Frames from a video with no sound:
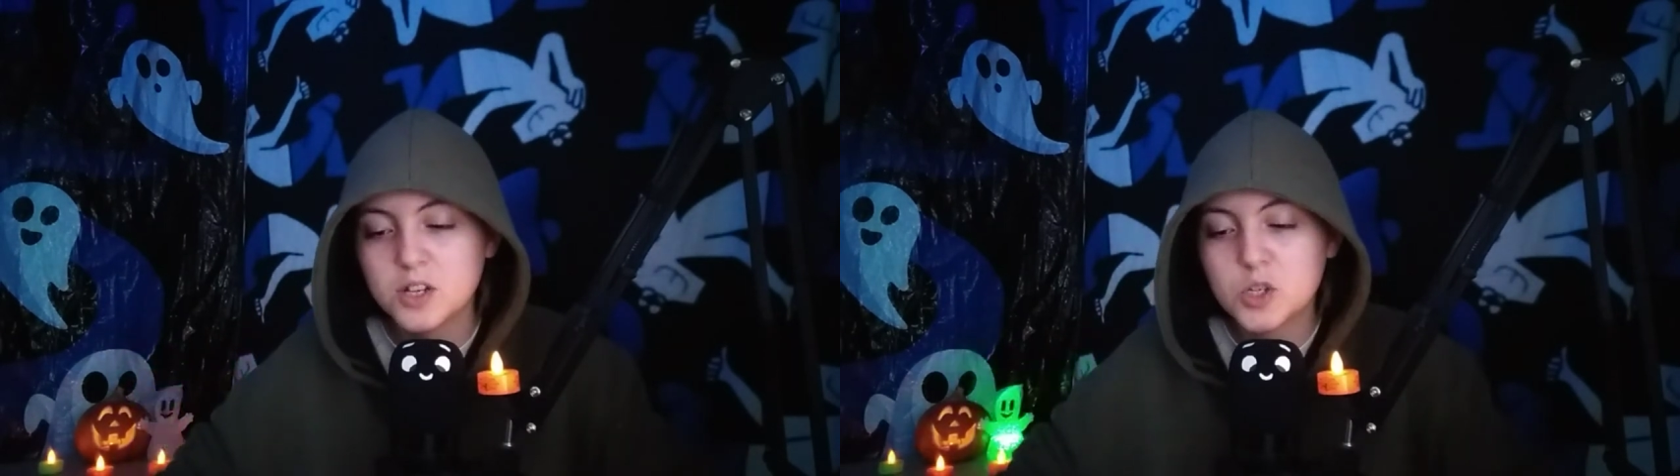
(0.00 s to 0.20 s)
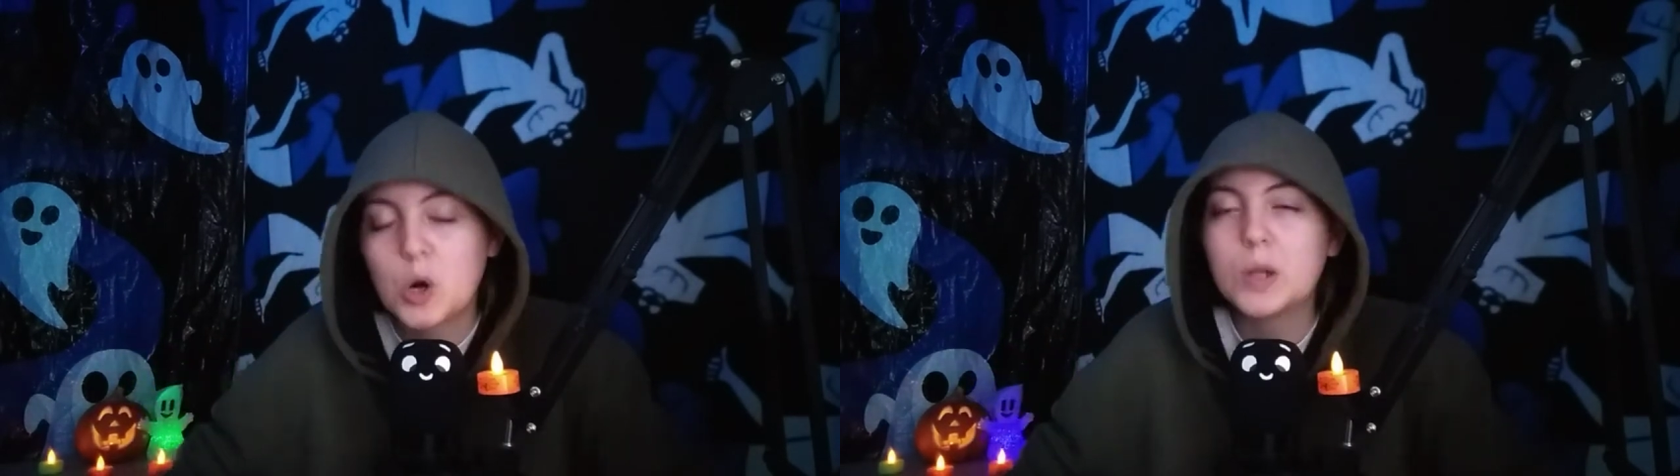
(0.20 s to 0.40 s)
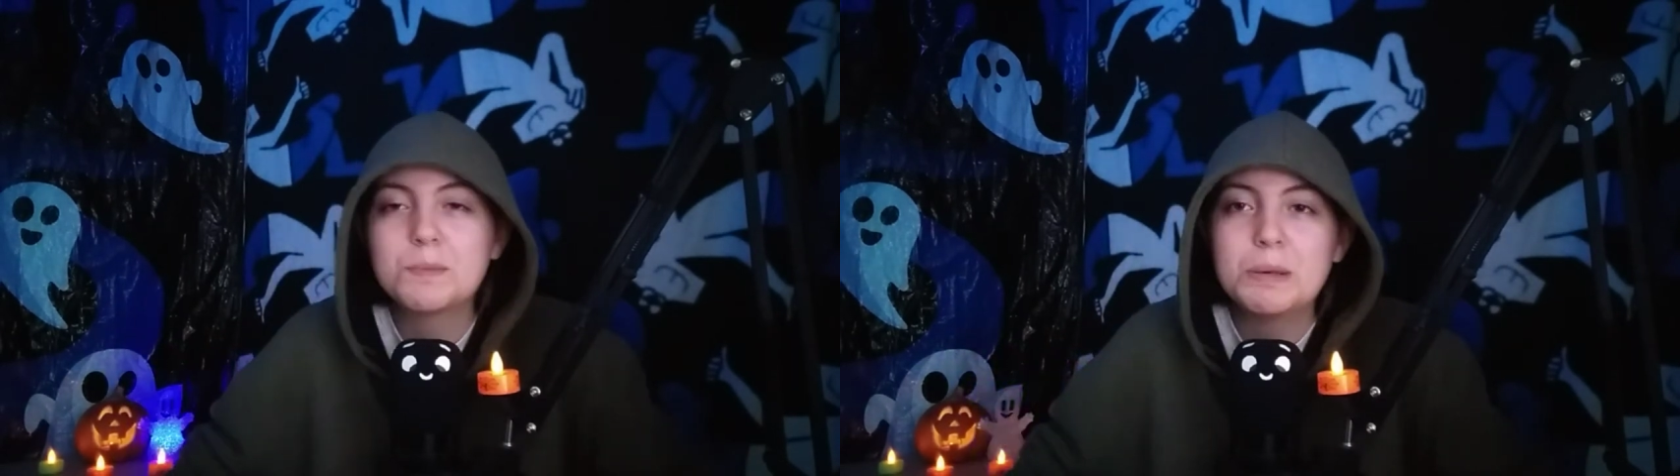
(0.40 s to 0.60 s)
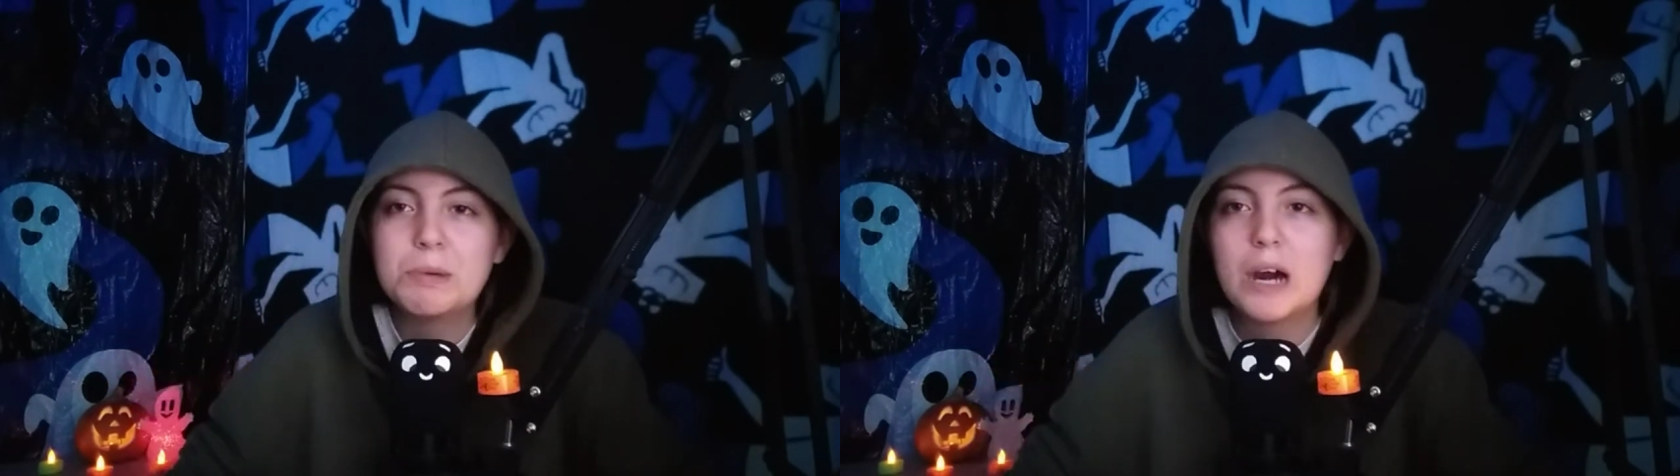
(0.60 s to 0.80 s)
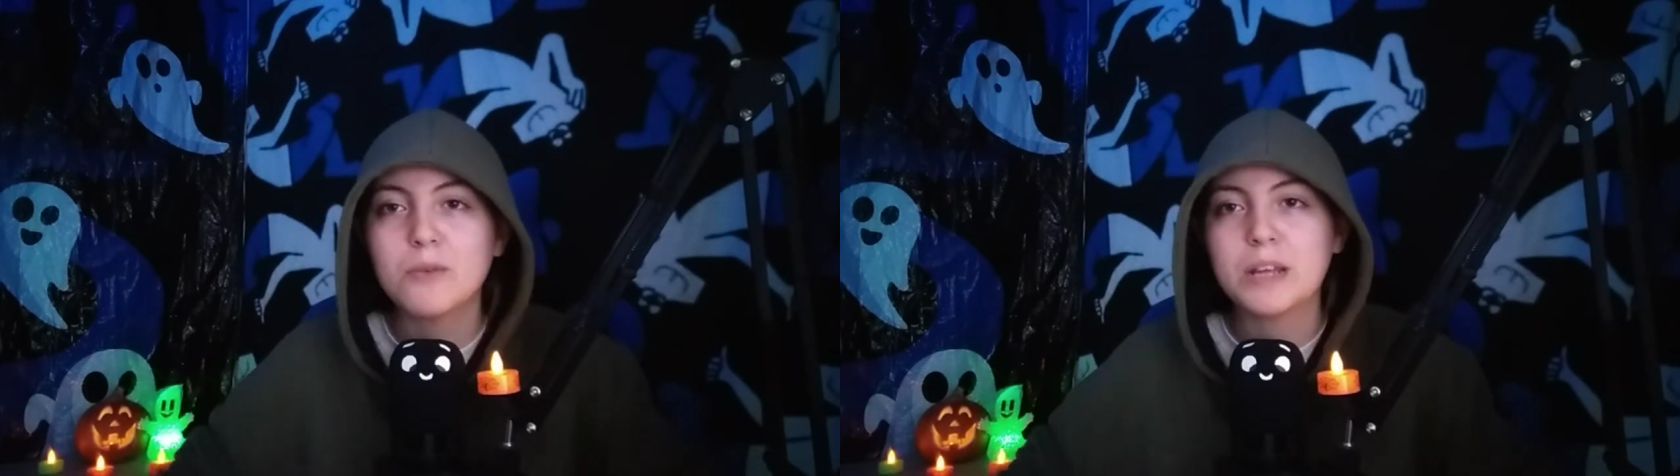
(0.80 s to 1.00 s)
calling
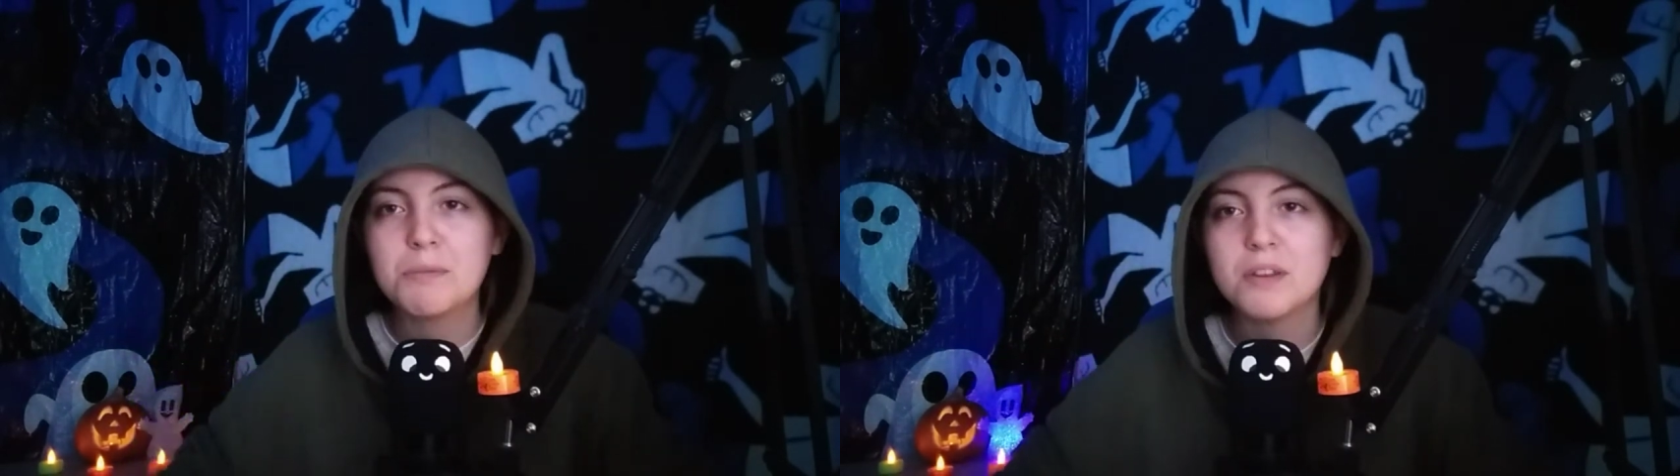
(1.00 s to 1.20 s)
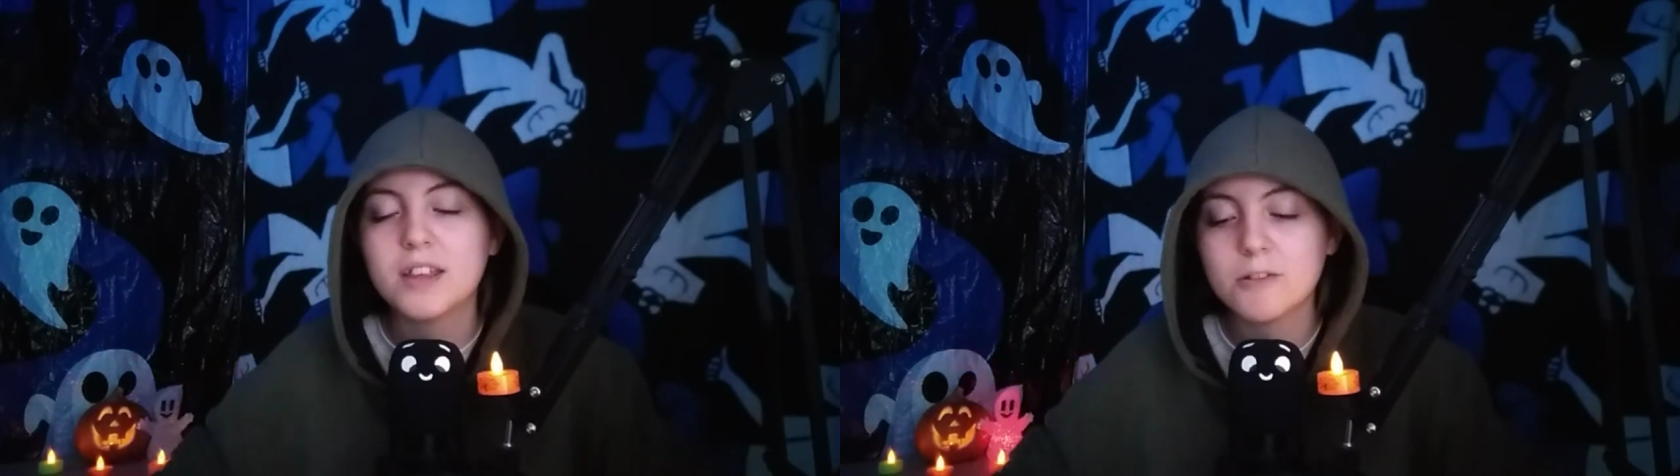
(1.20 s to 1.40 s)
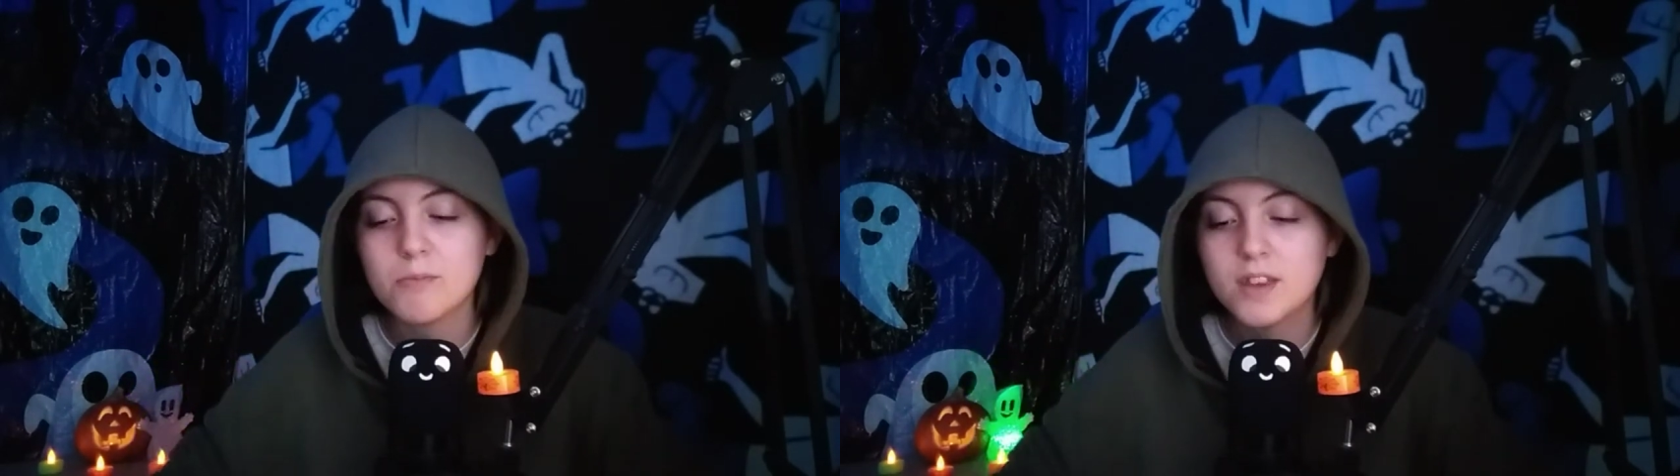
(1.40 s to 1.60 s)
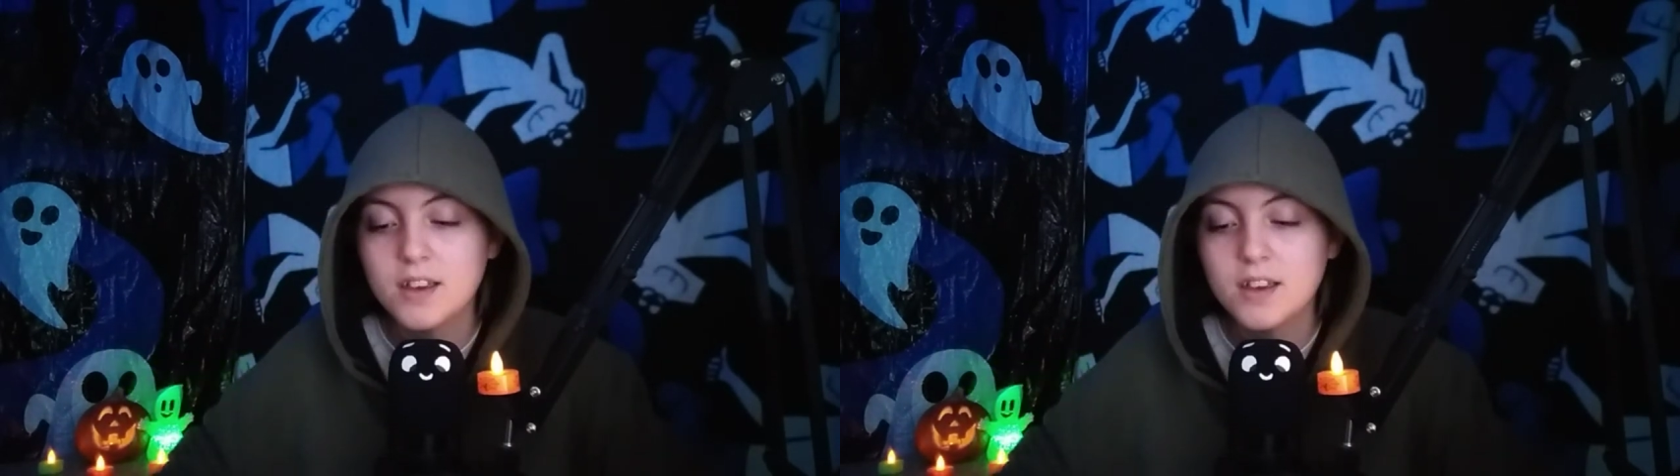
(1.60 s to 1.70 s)
people out type of thing.